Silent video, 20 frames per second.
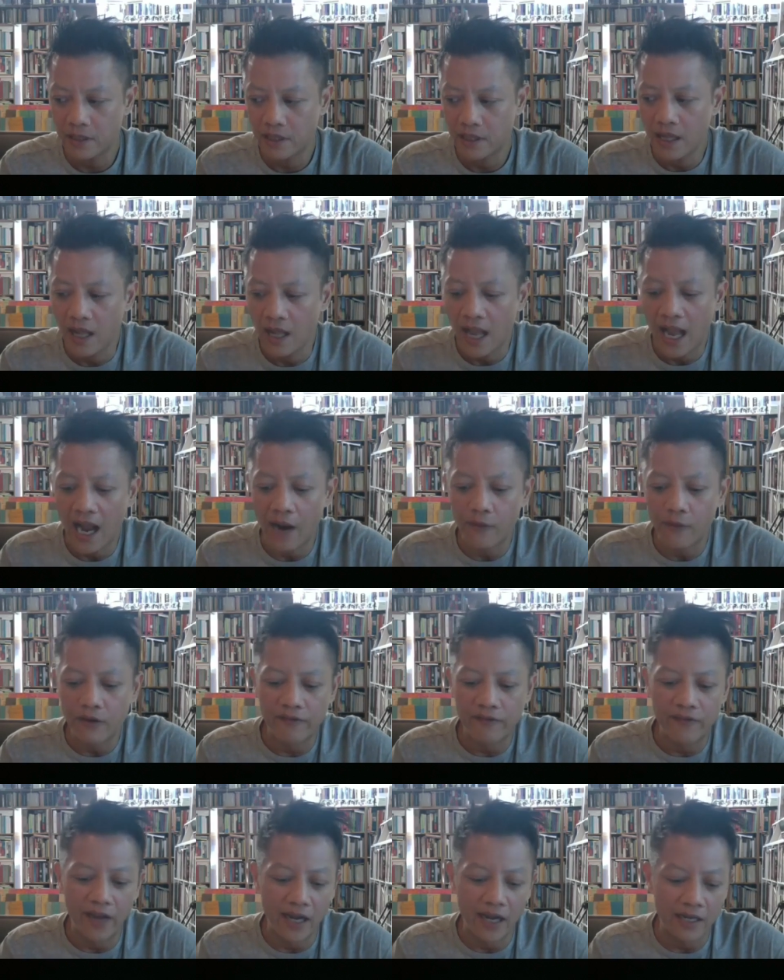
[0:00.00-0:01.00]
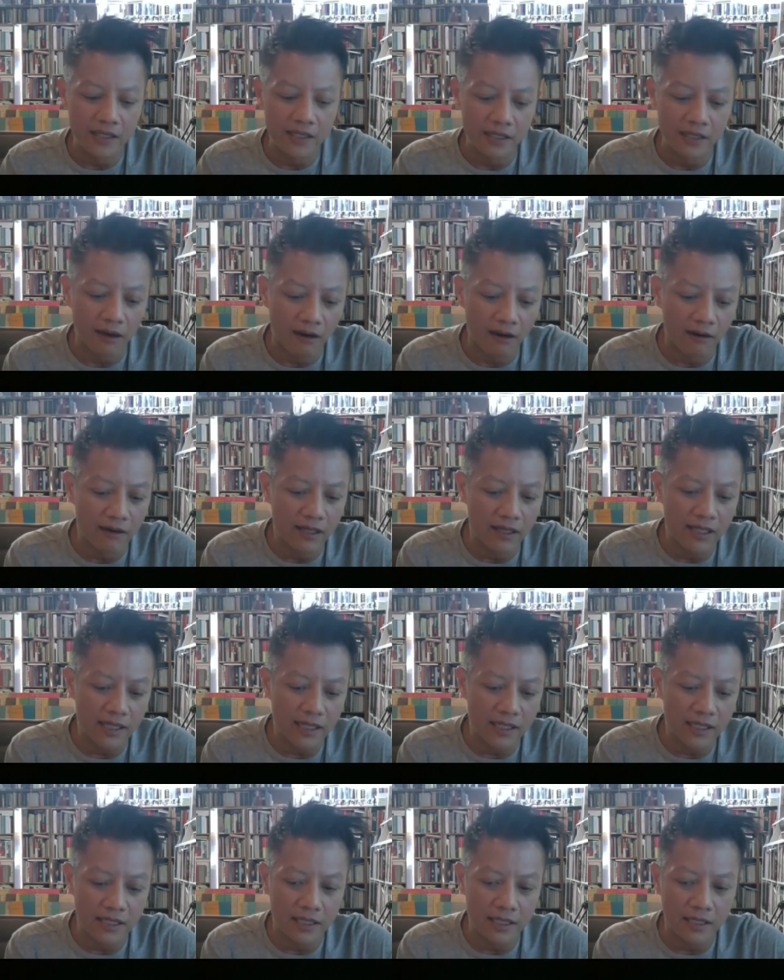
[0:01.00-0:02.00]
how it affects the
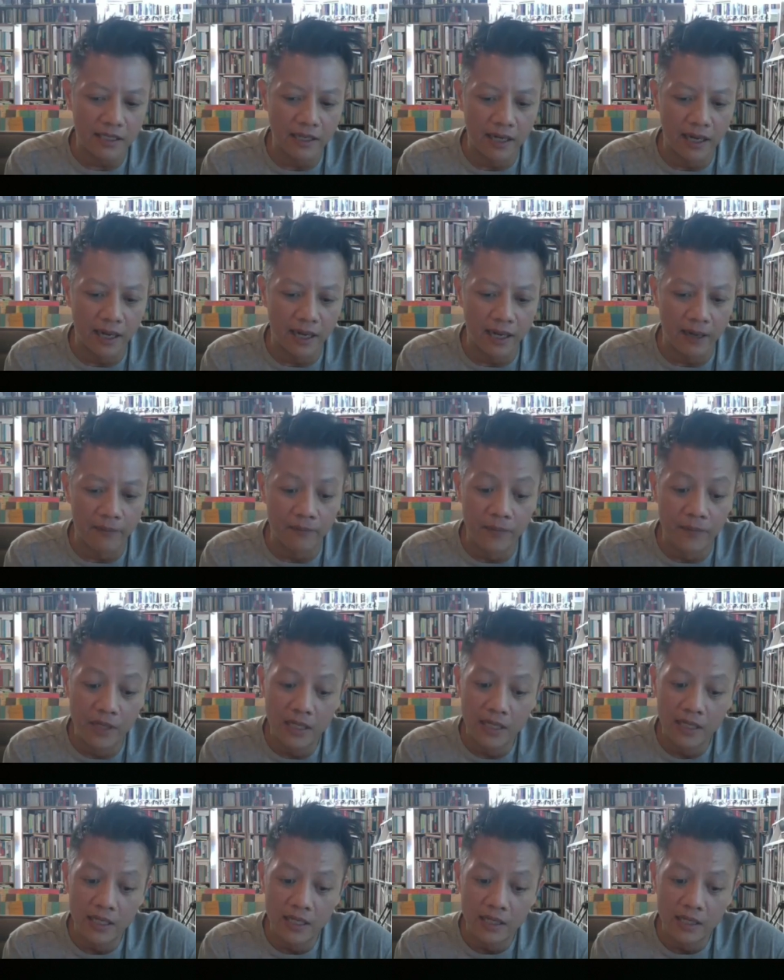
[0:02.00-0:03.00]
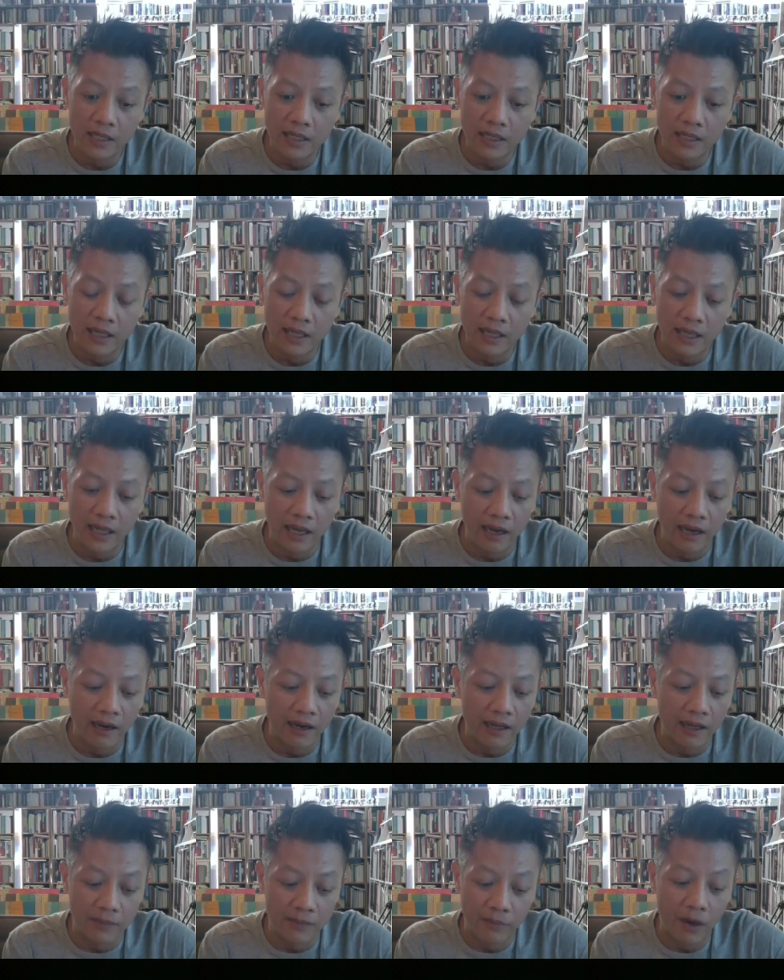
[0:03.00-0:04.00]
artists um,
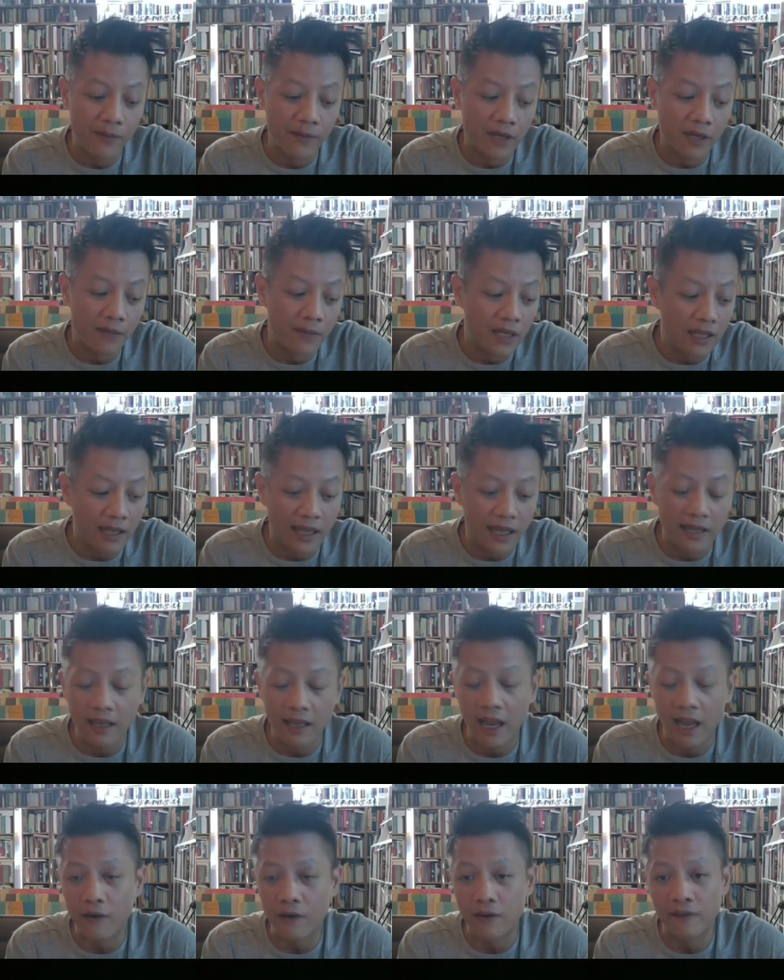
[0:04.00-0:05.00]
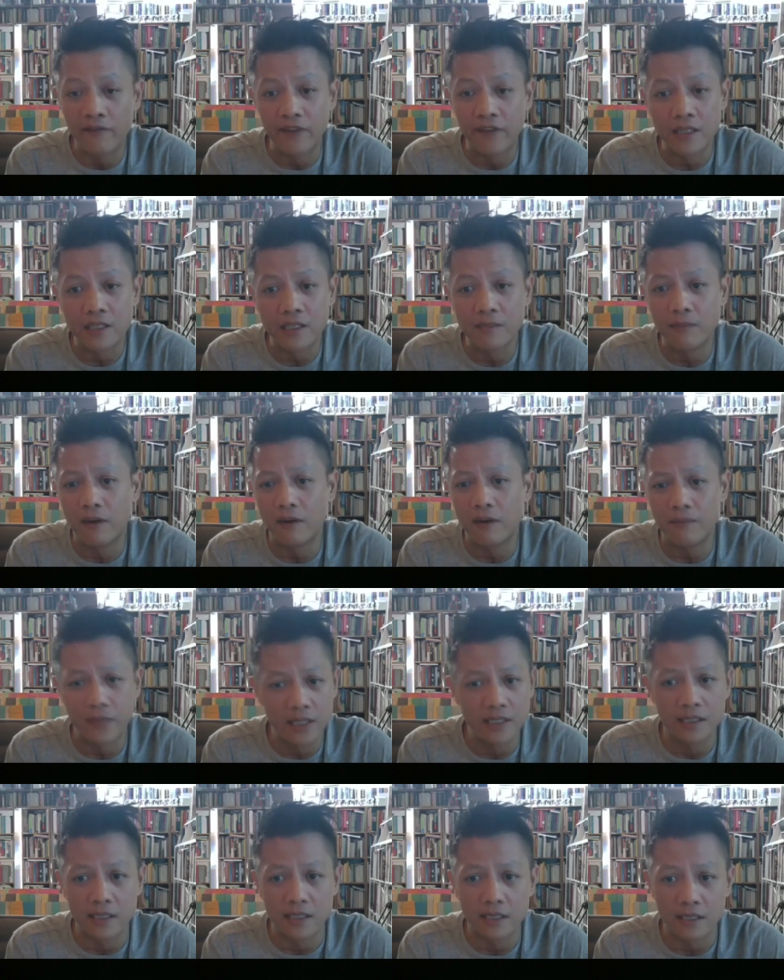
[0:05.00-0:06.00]
is probably going to be like how it affects small
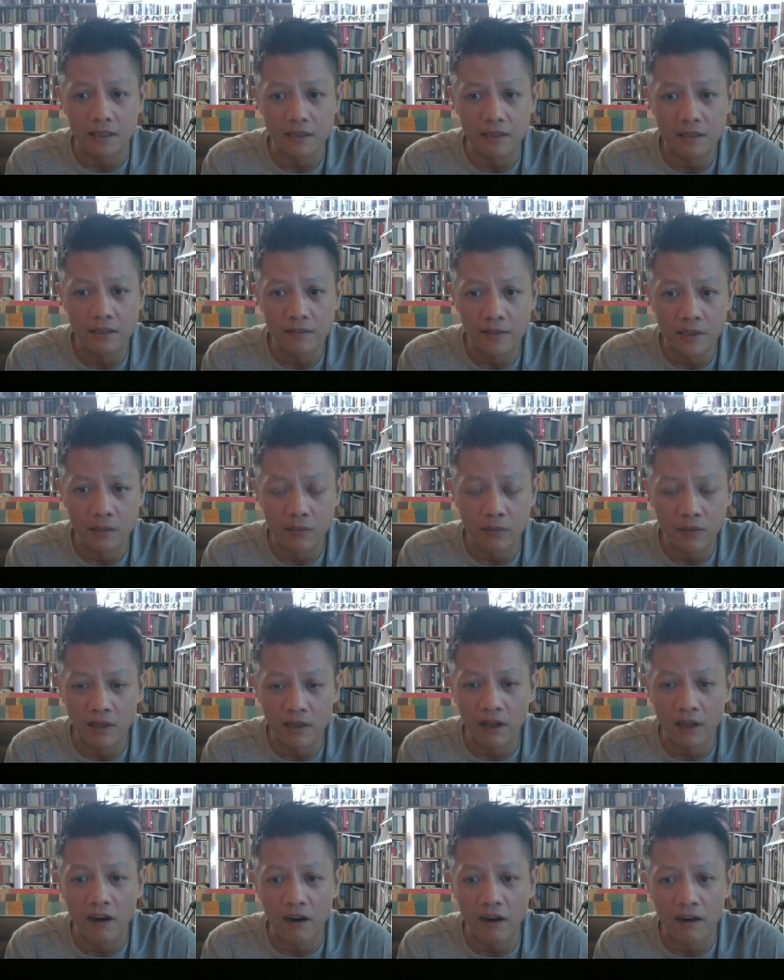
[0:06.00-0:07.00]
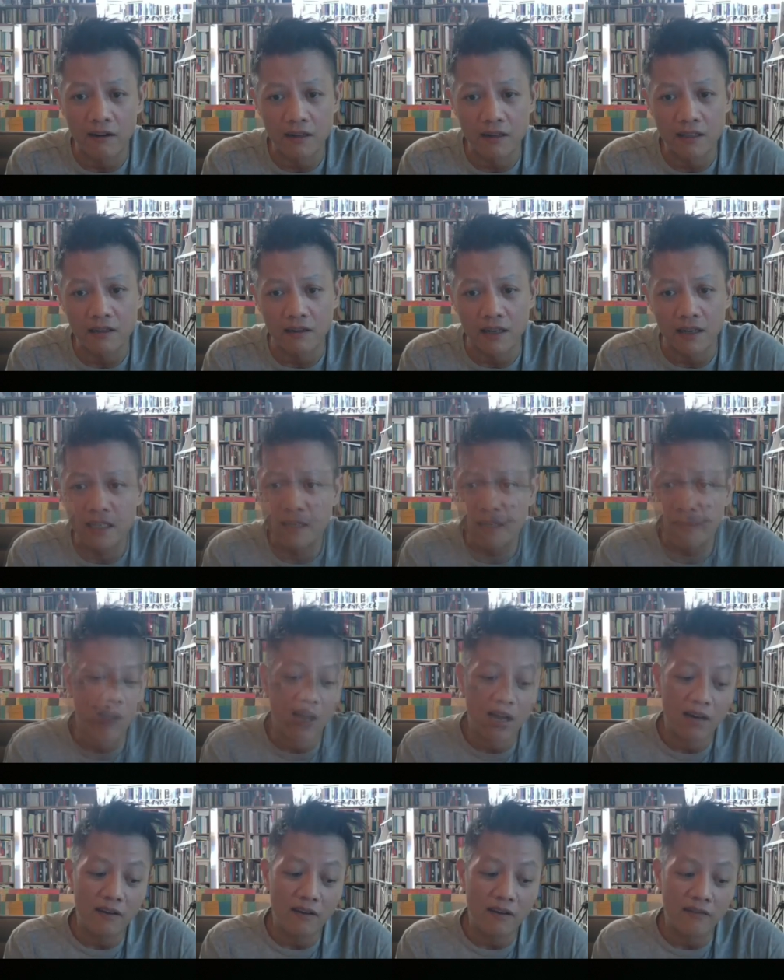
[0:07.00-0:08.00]
businesses because a lot of artists are
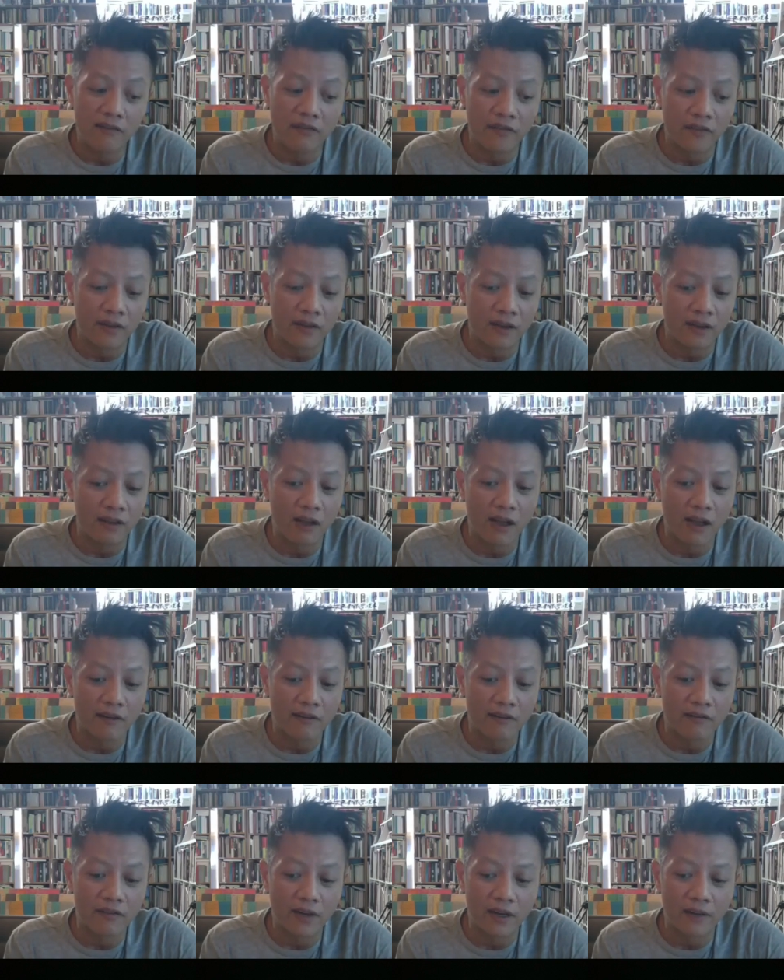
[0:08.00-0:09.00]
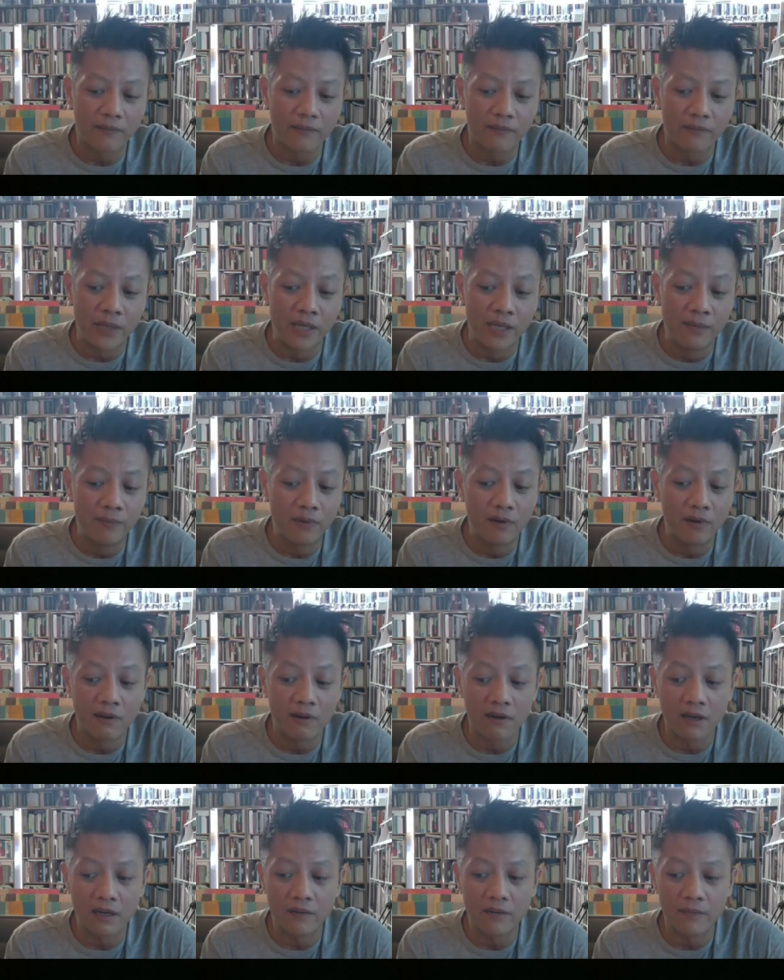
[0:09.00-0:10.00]
independent. A lot of a lot of um, people are
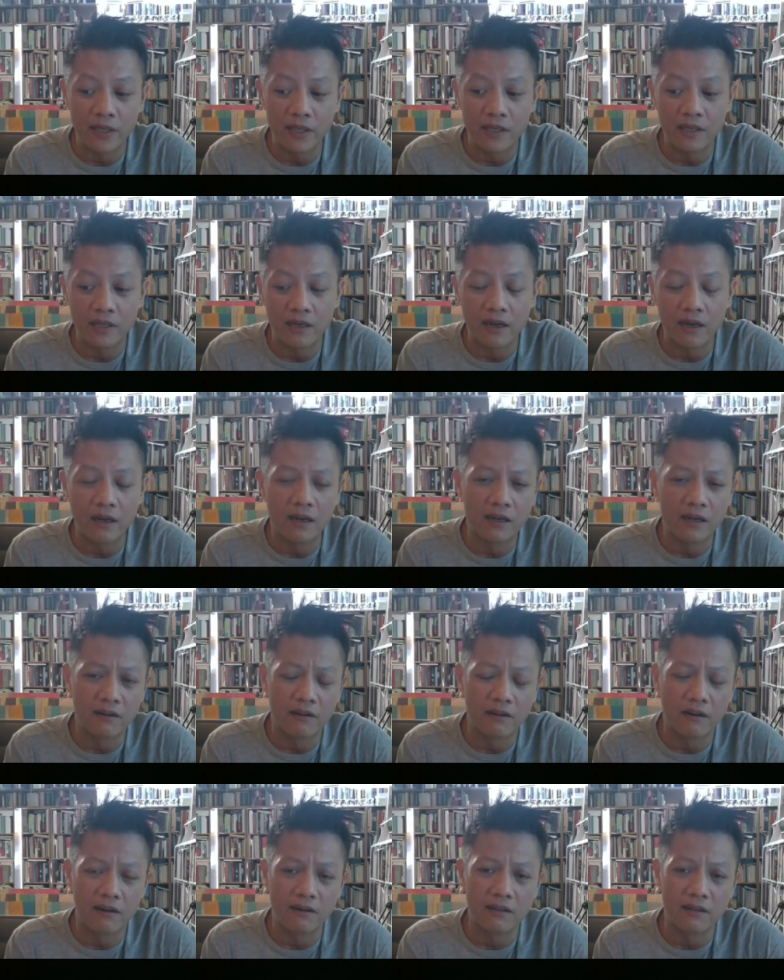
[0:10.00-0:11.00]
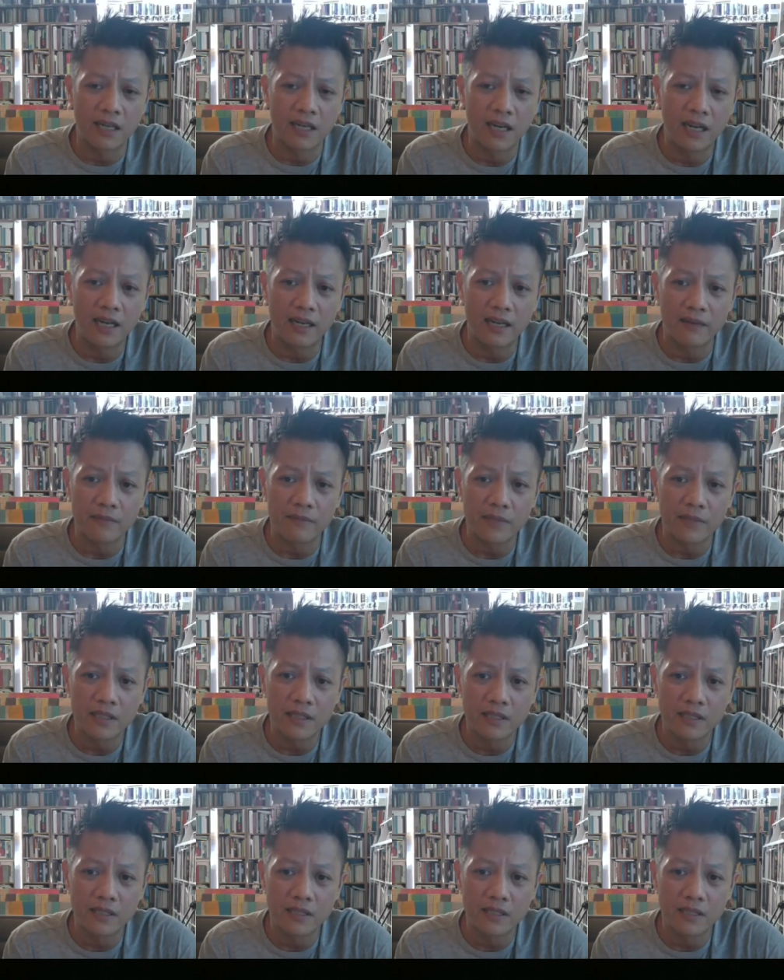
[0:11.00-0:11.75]
going to be under hard times.